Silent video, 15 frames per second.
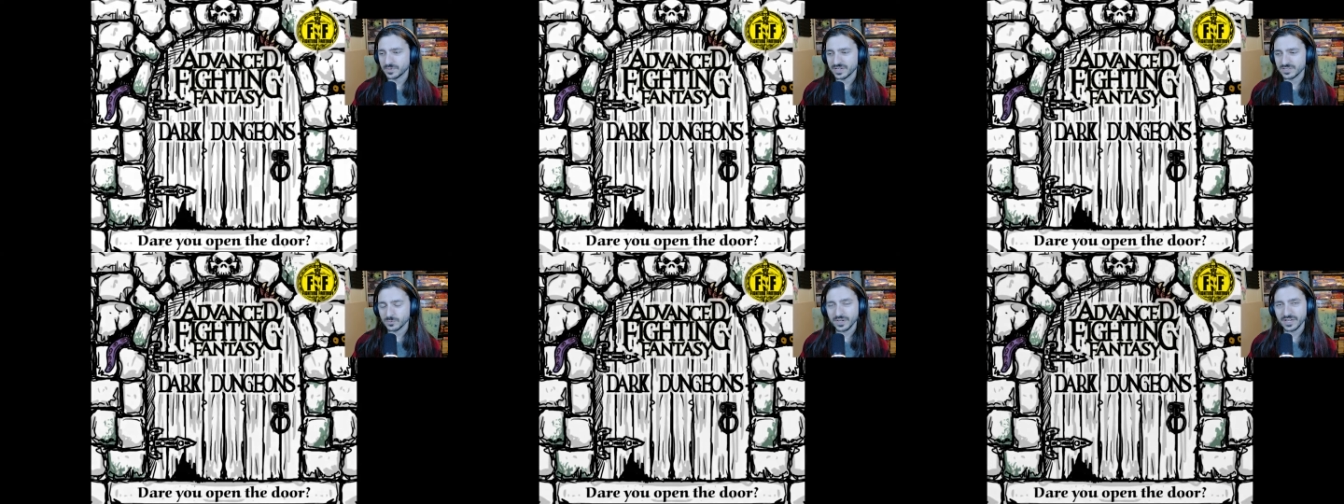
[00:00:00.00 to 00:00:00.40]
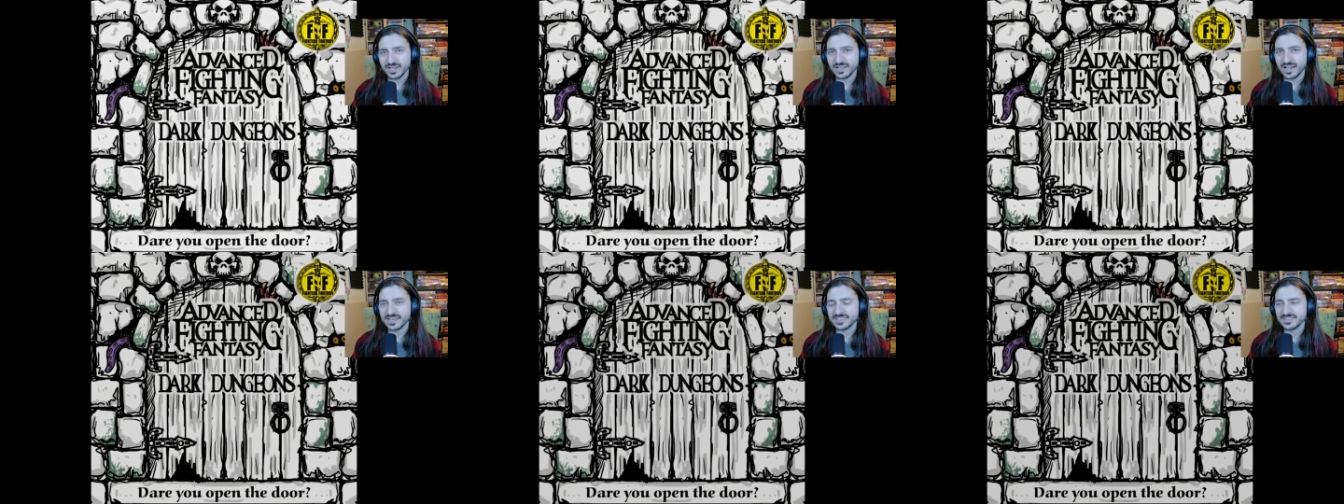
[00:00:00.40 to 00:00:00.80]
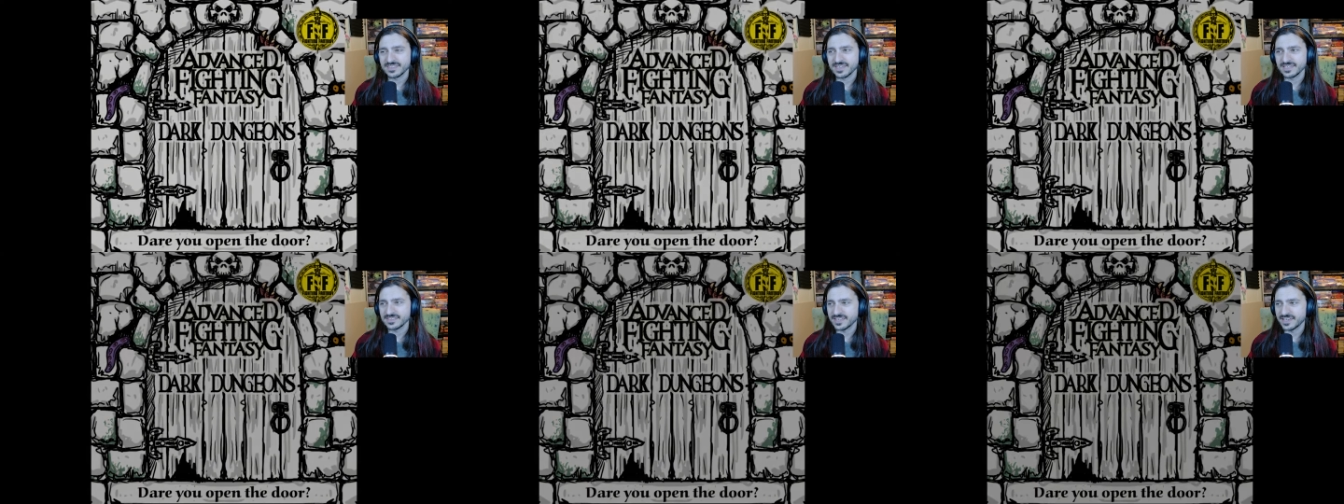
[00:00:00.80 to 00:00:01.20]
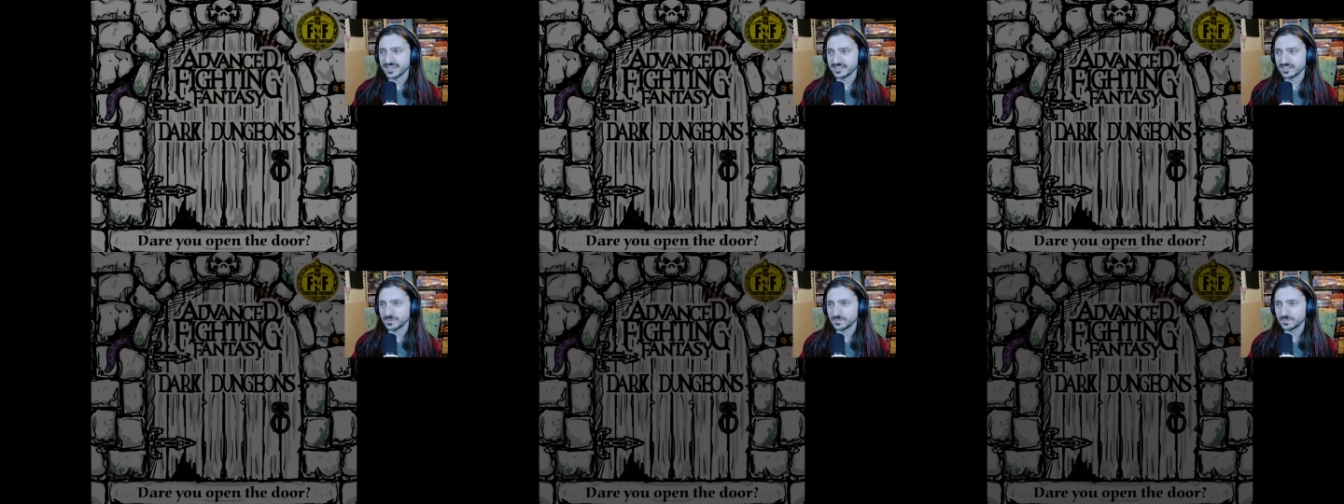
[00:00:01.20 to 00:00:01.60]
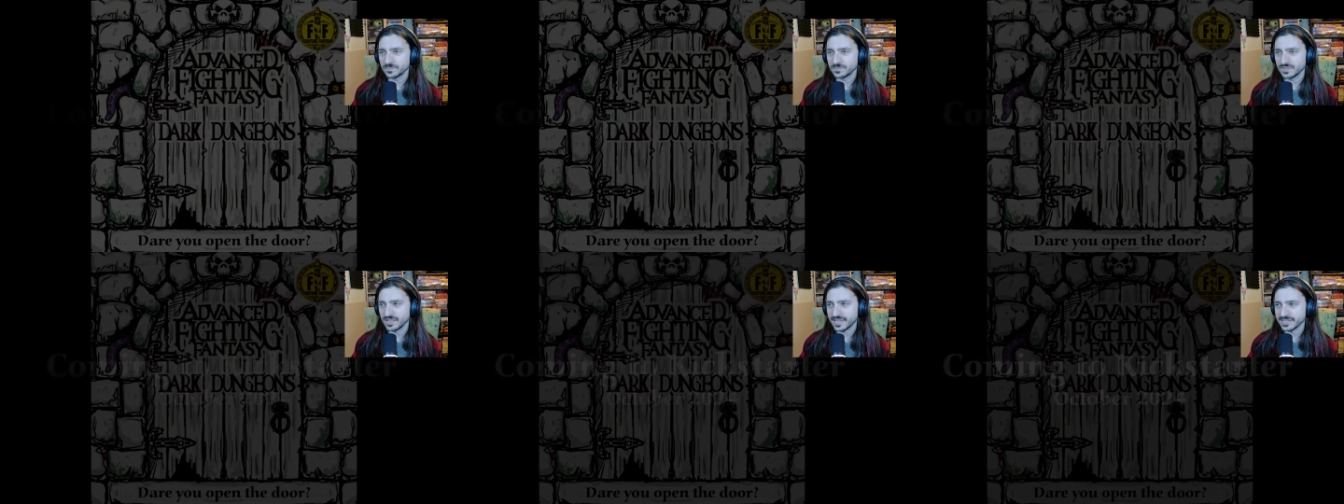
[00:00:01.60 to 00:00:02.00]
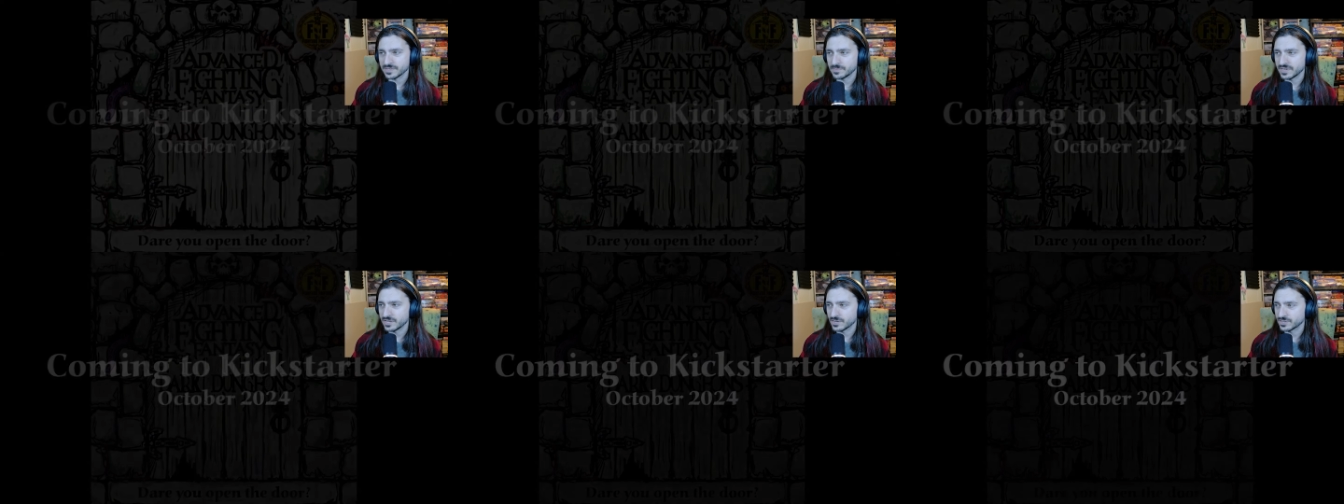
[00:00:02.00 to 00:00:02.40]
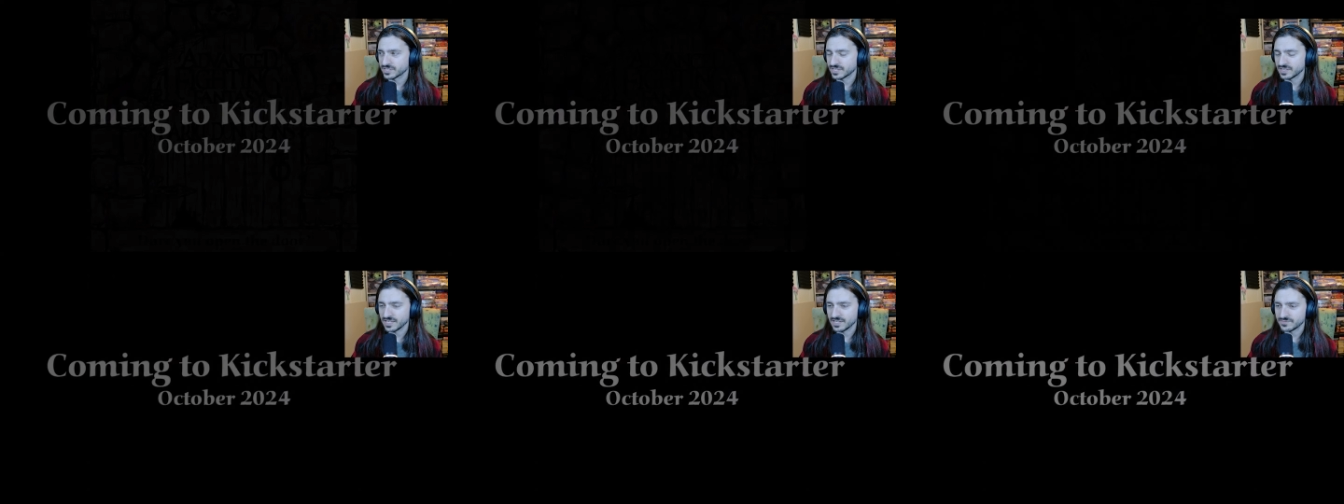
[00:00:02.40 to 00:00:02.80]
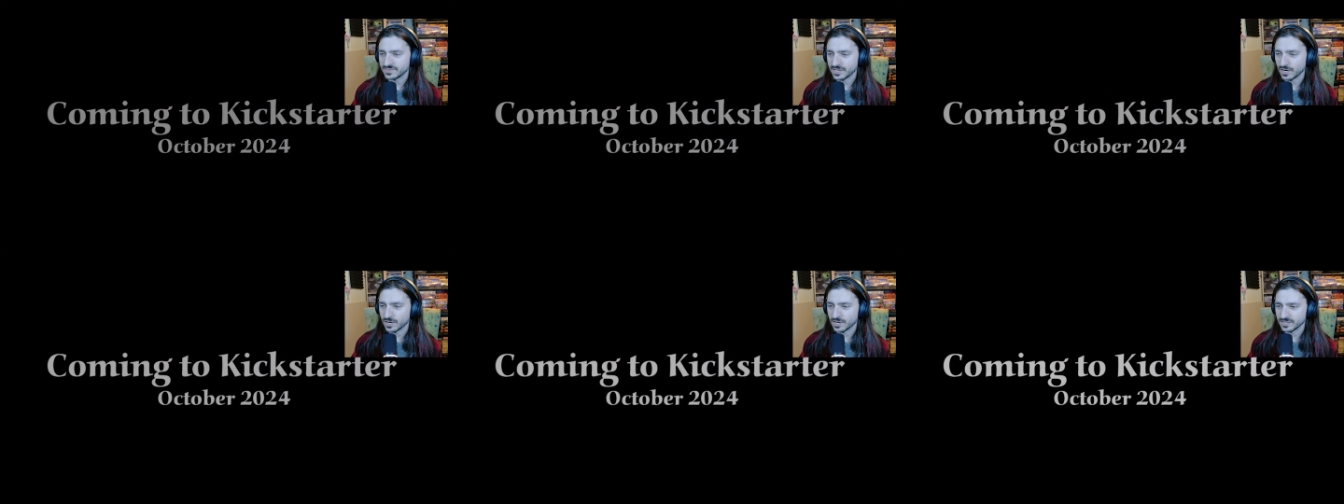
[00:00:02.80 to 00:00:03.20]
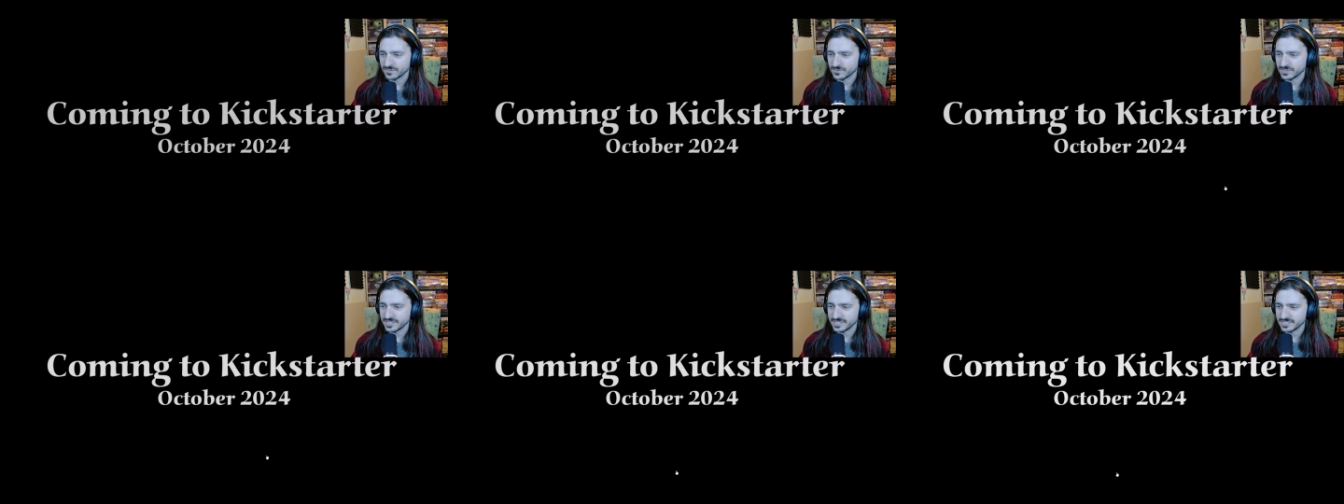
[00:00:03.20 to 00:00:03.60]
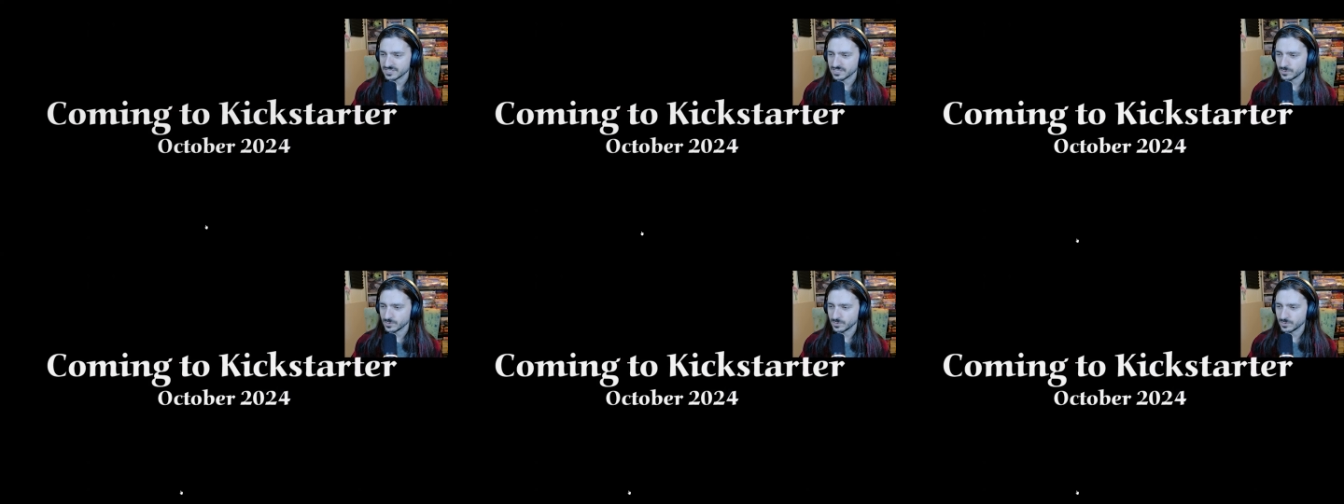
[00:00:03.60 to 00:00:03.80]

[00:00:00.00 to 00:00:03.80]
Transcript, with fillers: by the way, I think that, like me, you're going to love the art for this.